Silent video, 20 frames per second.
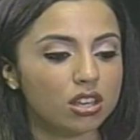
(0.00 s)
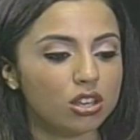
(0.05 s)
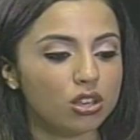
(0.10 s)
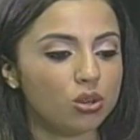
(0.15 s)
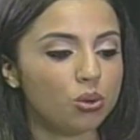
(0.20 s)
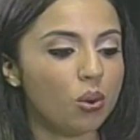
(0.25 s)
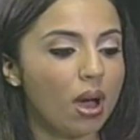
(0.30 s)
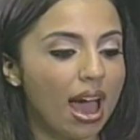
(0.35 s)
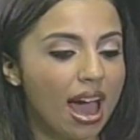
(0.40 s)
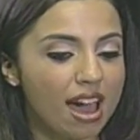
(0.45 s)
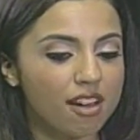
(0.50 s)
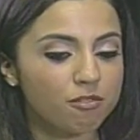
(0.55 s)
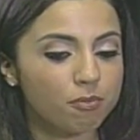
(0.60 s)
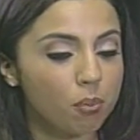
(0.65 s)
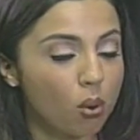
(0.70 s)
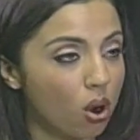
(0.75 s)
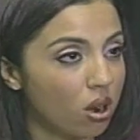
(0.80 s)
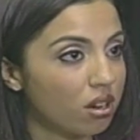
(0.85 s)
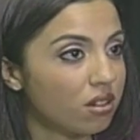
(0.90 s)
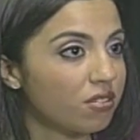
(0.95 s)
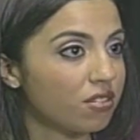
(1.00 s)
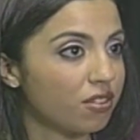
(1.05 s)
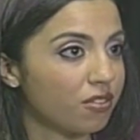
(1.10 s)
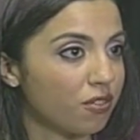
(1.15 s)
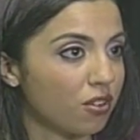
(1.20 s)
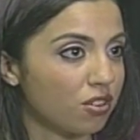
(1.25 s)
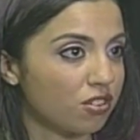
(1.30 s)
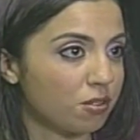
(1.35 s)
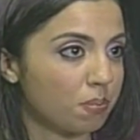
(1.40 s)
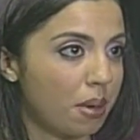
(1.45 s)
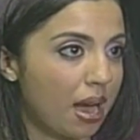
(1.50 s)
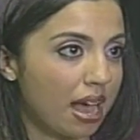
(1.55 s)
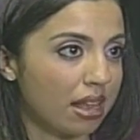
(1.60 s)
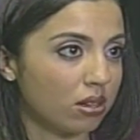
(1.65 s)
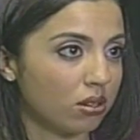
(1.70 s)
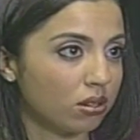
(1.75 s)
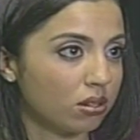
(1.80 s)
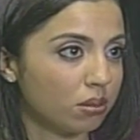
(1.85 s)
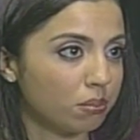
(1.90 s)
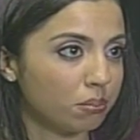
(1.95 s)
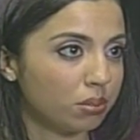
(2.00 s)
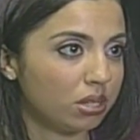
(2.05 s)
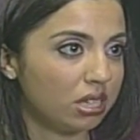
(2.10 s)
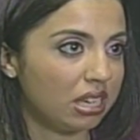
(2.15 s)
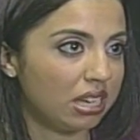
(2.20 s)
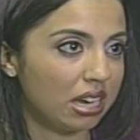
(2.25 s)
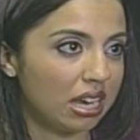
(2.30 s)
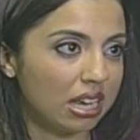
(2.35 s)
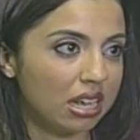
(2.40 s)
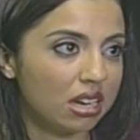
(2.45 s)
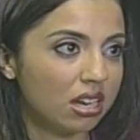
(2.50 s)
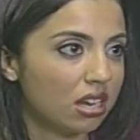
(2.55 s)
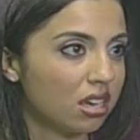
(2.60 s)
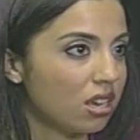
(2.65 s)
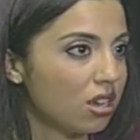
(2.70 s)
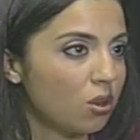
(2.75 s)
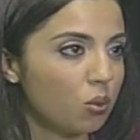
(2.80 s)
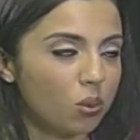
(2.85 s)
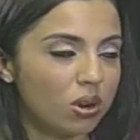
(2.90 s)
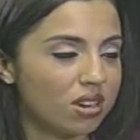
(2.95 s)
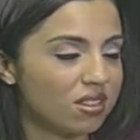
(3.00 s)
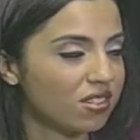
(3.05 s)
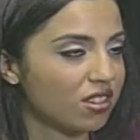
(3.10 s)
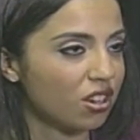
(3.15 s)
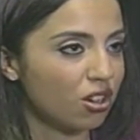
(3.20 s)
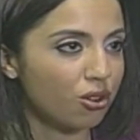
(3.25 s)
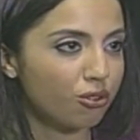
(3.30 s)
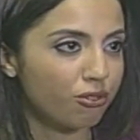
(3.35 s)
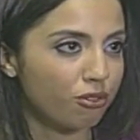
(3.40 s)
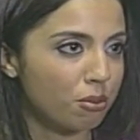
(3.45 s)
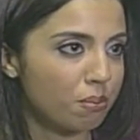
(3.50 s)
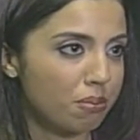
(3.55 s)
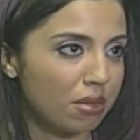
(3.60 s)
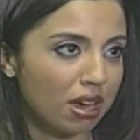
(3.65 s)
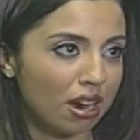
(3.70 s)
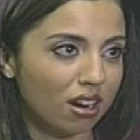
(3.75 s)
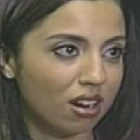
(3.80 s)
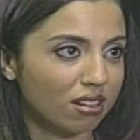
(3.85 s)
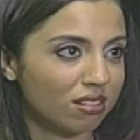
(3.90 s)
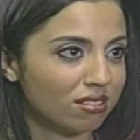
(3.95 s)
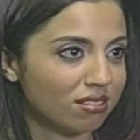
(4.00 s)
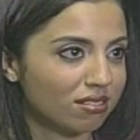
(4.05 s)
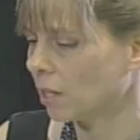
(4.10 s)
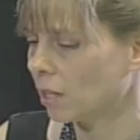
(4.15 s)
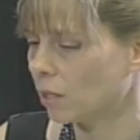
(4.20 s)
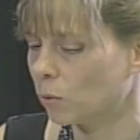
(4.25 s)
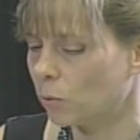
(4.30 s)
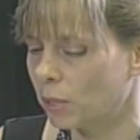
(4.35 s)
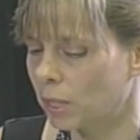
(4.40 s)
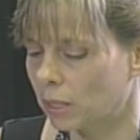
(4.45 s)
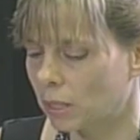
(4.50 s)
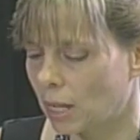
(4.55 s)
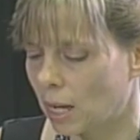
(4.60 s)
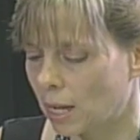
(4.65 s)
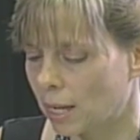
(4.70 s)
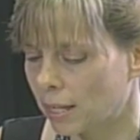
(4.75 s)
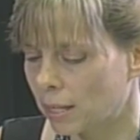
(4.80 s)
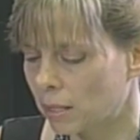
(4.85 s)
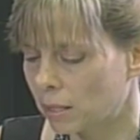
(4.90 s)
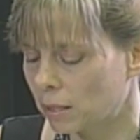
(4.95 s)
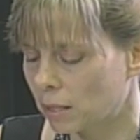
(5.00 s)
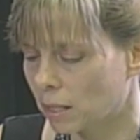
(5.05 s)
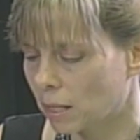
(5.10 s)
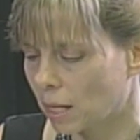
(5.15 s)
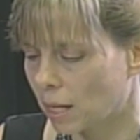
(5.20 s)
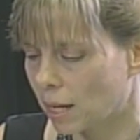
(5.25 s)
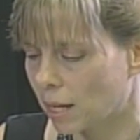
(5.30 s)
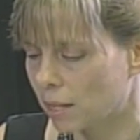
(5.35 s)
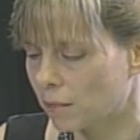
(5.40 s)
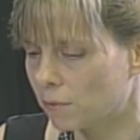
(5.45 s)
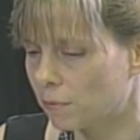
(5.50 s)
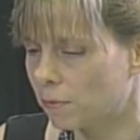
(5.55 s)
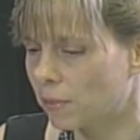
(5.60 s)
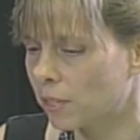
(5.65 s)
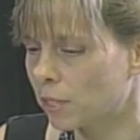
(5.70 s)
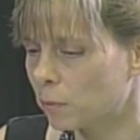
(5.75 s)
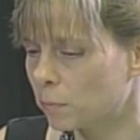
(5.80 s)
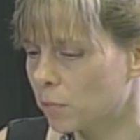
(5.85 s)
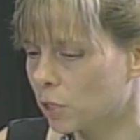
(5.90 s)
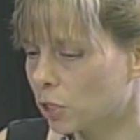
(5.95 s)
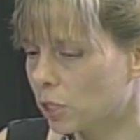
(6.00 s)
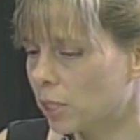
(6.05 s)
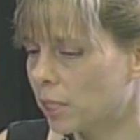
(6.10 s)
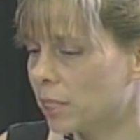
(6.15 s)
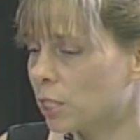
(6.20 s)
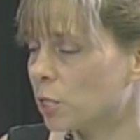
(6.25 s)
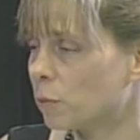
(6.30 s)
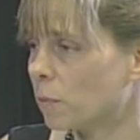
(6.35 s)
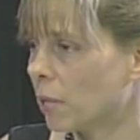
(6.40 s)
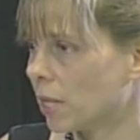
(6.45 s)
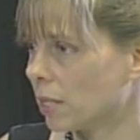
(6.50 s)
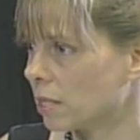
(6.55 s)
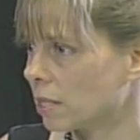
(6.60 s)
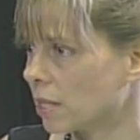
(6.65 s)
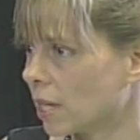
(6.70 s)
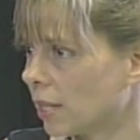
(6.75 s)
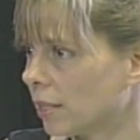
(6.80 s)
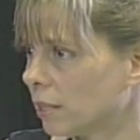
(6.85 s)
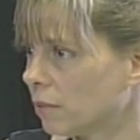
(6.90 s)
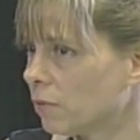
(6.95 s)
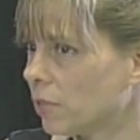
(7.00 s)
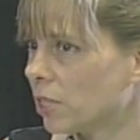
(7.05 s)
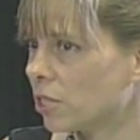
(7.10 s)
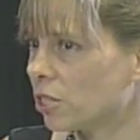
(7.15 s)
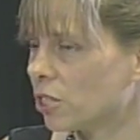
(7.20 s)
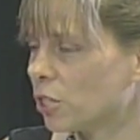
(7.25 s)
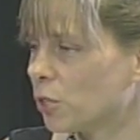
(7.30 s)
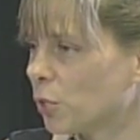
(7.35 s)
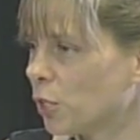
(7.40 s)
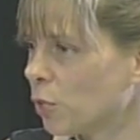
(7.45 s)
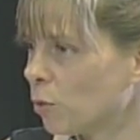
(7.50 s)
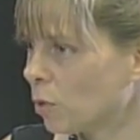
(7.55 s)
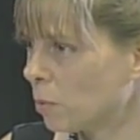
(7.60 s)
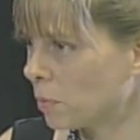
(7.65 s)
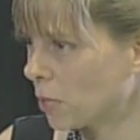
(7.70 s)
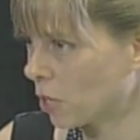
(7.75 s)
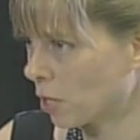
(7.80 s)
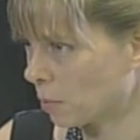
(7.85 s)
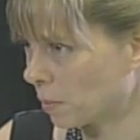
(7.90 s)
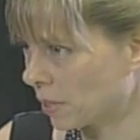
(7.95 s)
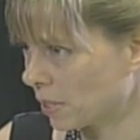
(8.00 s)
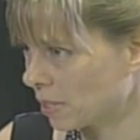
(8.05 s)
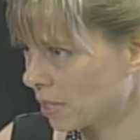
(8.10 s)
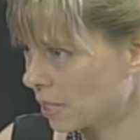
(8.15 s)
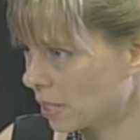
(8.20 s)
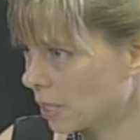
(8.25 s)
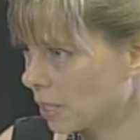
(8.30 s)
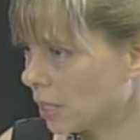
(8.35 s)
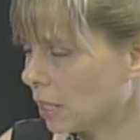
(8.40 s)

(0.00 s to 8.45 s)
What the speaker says: You have part of the first panel completed. Where does it go from there? Well, I very much need space. I live in a studio apartment,